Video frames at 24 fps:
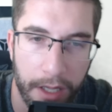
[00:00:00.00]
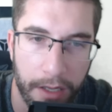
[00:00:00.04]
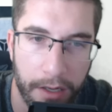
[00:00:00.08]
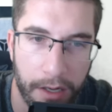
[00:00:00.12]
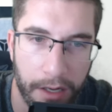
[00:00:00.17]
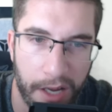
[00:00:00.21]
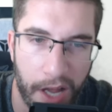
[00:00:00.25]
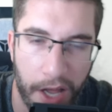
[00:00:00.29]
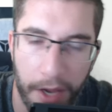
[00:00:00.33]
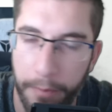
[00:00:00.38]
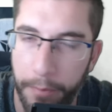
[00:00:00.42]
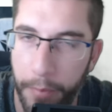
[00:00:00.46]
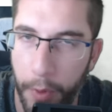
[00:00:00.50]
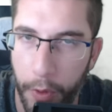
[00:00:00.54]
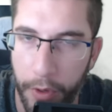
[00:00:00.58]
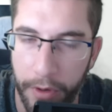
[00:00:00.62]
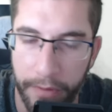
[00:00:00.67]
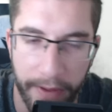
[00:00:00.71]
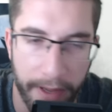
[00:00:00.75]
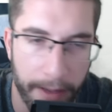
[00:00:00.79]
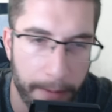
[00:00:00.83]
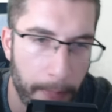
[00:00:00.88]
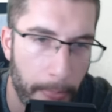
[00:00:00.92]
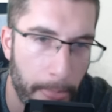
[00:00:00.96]
Got kind of bored
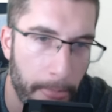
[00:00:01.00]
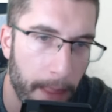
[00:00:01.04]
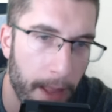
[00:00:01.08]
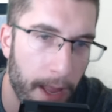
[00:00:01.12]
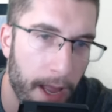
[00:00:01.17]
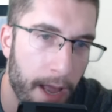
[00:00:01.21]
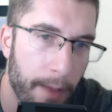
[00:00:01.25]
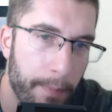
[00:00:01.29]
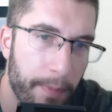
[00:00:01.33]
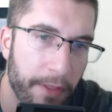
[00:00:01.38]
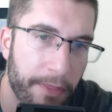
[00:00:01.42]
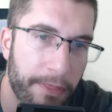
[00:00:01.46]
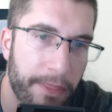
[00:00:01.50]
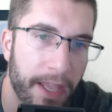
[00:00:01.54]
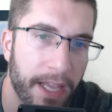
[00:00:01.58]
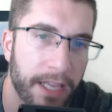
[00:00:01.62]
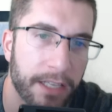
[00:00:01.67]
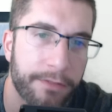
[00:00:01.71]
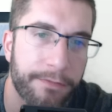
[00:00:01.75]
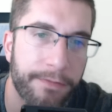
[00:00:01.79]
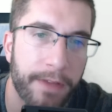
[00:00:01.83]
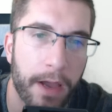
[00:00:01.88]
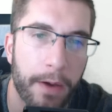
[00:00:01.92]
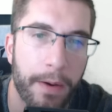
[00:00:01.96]
of it. But
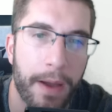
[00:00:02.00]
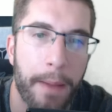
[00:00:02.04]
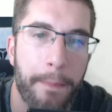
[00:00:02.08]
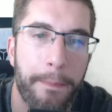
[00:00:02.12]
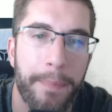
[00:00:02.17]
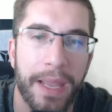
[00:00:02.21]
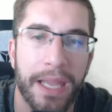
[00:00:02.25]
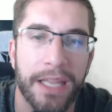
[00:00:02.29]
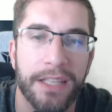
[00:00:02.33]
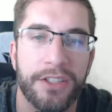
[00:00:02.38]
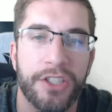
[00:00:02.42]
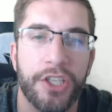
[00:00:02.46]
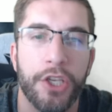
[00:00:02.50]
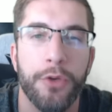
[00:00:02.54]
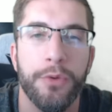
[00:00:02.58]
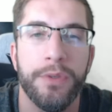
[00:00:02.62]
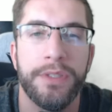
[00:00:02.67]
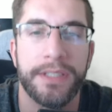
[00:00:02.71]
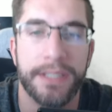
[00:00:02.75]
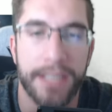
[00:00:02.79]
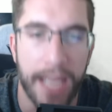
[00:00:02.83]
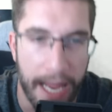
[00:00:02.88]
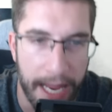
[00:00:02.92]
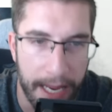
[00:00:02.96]
things felt a bit too
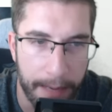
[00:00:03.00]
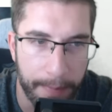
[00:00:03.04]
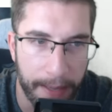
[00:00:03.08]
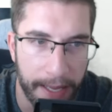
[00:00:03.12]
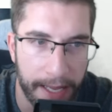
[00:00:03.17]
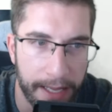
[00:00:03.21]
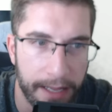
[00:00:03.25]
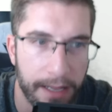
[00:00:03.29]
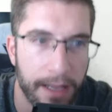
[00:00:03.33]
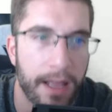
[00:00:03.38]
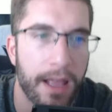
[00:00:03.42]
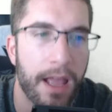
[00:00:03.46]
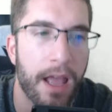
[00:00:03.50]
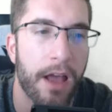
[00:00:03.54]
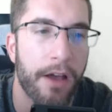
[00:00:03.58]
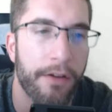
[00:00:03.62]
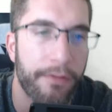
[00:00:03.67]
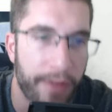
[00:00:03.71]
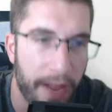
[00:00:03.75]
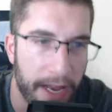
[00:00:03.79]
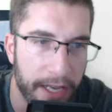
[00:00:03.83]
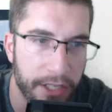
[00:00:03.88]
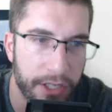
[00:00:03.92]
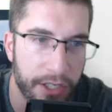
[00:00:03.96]
samey
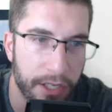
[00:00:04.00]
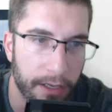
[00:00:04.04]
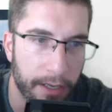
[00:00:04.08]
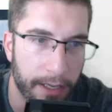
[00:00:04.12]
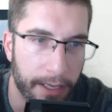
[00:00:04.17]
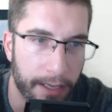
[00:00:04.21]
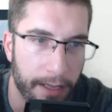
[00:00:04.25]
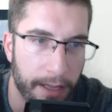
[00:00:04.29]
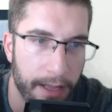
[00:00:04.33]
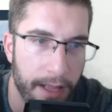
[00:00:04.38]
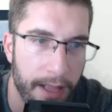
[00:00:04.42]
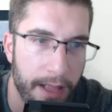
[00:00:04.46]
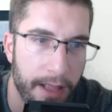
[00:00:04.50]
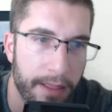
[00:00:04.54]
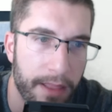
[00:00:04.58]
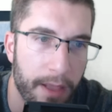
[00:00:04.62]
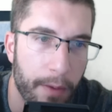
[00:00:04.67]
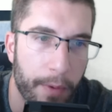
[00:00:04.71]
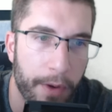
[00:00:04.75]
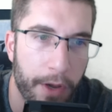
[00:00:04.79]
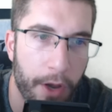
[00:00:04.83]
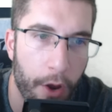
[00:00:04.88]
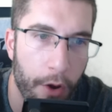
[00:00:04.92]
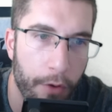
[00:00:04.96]
eventually. There
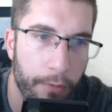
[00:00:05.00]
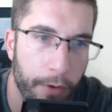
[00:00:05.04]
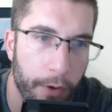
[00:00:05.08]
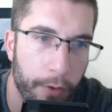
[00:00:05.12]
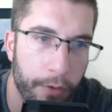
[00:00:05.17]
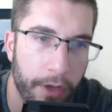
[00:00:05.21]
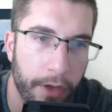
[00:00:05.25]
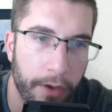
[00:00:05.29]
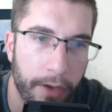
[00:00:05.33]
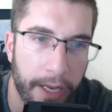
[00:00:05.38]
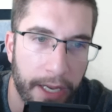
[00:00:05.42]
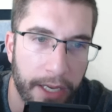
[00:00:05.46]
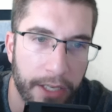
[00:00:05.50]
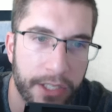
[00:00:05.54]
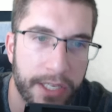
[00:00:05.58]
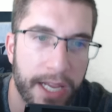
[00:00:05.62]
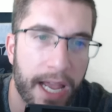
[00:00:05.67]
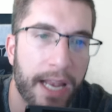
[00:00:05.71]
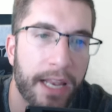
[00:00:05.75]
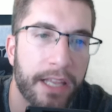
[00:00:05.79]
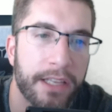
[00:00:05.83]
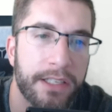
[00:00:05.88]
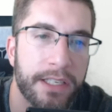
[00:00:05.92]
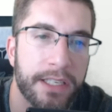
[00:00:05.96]
were no real unique
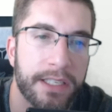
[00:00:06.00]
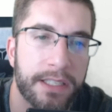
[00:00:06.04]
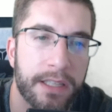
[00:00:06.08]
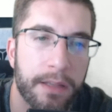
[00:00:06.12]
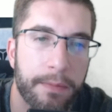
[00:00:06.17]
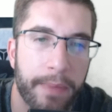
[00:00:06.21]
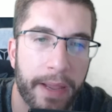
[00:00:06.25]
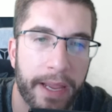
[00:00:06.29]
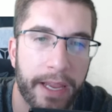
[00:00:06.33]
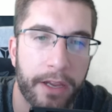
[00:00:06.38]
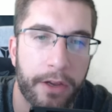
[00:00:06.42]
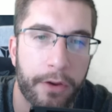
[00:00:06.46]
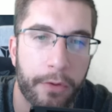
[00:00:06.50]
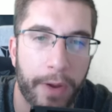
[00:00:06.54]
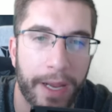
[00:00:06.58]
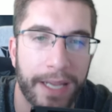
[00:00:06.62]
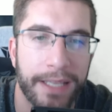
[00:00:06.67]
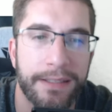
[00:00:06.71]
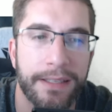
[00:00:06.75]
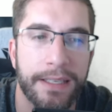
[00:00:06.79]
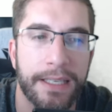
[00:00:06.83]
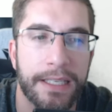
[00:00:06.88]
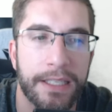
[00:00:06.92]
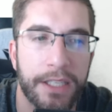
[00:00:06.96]
challenges that made
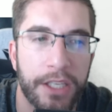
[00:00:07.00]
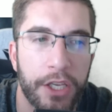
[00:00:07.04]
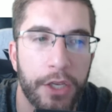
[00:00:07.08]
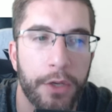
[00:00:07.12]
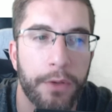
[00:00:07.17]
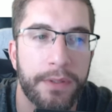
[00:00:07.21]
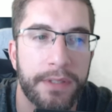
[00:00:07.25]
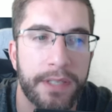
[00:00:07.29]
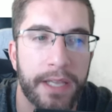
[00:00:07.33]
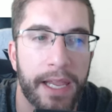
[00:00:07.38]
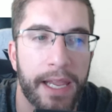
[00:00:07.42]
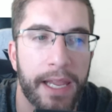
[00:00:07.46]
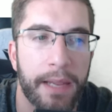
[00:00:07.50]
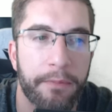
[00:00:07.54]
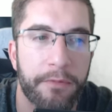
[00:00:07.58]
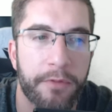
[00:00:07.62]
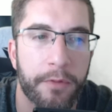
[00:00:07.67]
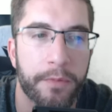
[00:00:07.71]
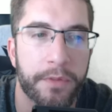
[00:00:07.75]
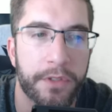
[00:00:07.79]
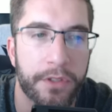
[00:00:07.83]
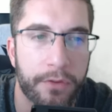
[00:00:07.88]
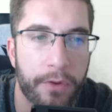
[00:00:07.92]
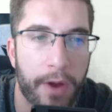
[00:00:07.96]
creating a new team
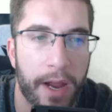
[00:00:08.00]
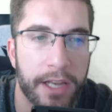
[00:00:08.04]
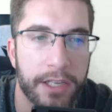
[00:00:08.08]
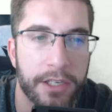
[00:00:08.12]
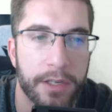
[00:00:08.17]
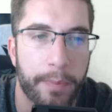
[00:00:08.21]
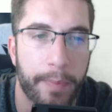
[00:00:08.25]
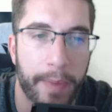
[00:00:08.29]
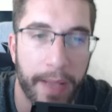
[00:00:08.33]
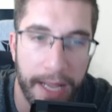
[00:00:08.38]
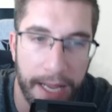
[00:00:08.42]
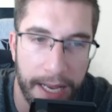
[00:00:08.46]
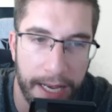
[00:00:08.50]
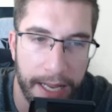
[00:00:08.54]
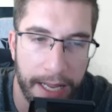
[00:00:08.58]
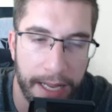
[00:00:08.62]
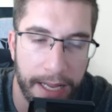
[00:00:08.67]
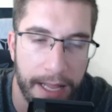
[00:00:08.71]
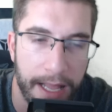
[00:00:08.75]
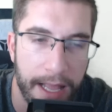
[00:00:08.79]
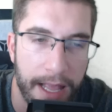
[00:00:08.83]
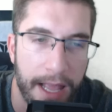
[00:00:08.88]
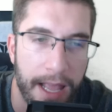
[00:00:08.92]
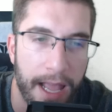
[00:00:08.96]
from scratch
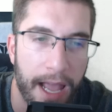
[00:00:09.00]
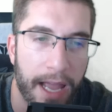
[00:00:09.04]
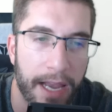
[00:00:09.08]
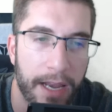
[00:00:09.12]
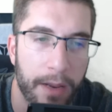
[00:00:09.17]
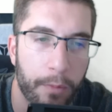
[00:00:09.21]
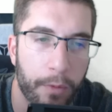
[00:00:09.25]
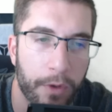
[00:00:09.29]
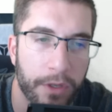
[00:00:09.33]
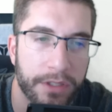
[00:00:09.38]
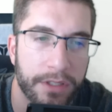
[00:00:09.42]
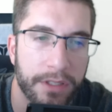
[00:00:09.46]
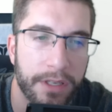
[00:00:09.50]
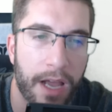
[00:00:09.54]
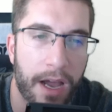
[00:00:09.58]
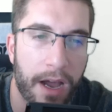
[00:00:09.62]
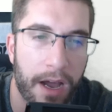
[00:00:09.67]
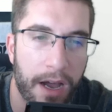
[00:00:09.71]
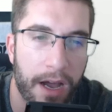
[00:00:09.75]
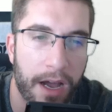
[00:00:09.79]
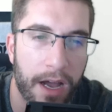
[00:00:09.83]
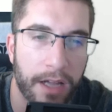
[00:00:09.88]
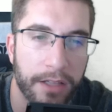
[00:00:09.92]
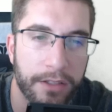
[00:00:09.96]
appealing, and it wasn't
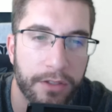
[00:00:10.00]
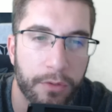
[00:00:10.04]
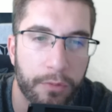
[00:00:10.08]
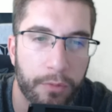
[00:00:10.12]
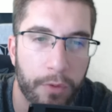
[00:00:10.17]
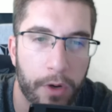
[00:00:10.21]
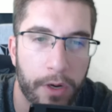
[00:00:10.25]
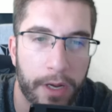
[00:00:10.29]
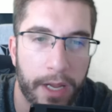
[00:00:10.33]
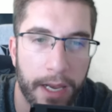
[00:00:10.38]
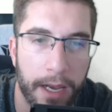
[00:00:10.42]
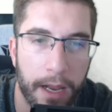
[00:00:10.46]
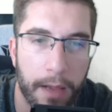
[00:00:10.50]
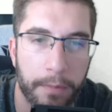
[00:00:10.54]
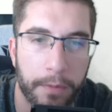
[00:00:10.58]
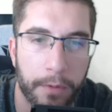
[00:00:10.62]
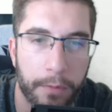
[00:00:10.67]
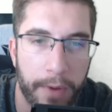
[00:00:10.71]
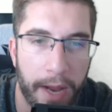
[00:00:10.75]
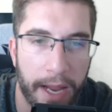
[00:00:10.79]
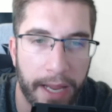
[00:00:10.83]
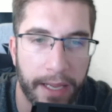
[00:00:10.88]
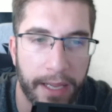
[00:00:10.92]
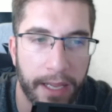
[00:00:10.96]
hard to rocking up the
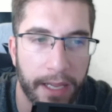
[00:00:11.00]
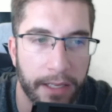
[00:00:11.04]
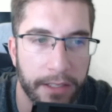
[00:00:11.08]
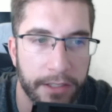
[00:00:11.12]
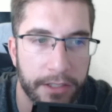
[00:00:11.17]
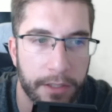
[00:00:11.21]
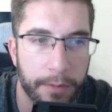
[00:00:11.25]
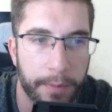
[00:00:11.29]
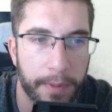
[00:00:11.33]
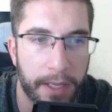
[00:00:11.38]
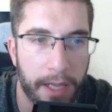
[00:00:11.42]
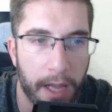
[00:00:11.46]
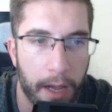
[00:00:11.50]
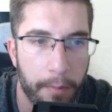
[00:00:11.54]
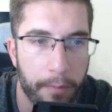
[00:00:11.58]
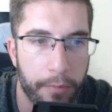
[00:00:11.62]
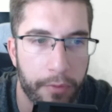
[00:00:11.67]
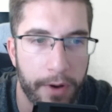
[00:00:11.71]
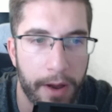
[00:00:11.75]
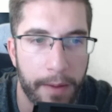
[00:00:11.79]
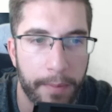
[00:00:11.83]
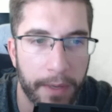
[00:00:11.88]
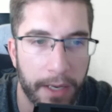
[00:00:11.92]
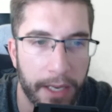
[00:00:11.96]
rankings to become
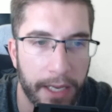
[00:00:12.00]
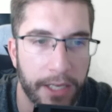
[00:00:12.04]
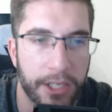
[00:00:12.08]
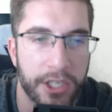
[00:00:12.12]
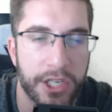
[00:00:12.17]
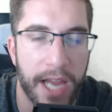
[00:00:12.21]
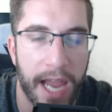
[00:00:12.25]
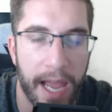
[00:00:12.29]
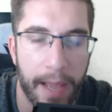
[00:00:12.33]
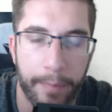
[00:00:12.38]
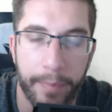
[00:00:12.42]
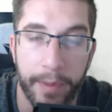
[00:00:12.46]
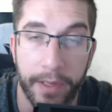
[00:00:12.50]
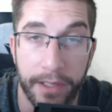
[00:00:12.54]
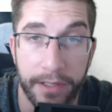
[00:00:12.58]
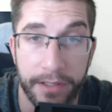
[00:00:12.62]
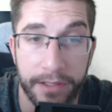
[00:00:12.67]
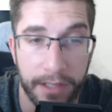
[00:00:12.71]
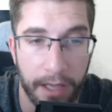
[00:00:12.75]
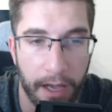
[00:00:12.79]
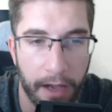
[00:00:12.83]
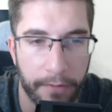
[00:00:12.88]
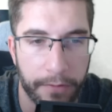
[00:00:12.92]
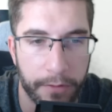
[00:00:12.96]
Premier League
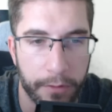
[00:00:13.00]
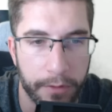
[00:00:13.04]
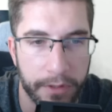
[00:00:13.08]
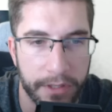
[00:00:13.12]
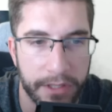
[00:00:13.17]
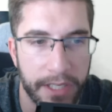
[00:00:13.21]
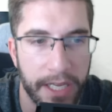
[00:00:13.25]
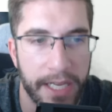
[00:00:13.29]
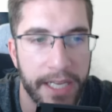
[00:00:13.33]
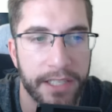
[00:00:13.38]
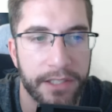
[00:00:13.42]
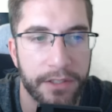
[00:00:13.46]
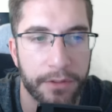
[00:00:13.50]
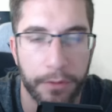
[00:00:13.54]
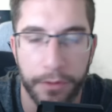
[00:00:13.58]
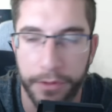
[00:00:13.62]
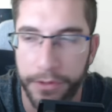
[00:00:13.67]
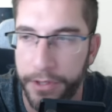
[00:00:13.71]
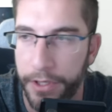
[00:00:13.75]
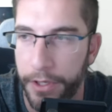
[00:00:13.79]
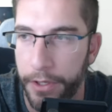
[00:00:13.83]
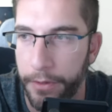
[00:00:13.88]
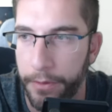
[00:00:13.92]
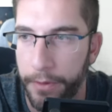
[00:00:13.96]
champions after a season or
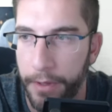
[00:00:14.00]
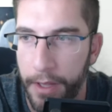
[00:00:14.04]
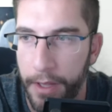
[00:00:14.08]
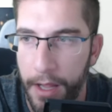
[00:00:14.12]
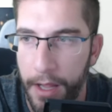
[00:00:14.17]
two.